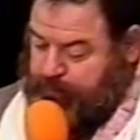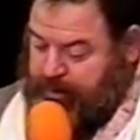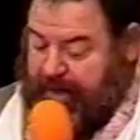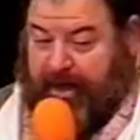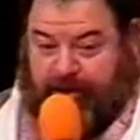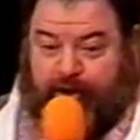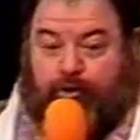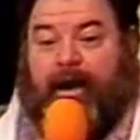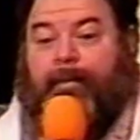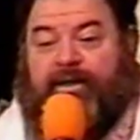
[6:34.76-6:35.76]
But, and
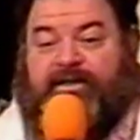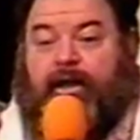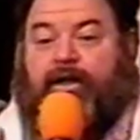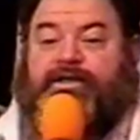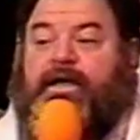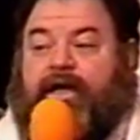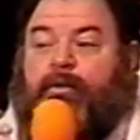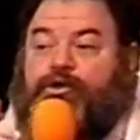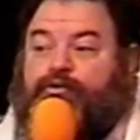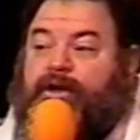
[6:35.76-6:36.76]
didn't the rabbis tell us
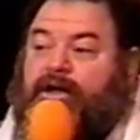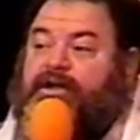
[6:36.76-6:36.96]
it was written